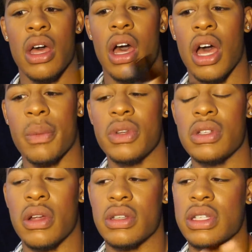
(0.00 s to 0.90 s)
You
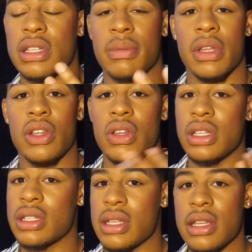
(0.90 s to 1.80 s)
know, it's just something you can
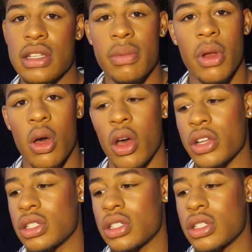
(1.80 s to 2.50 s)
just easily put on,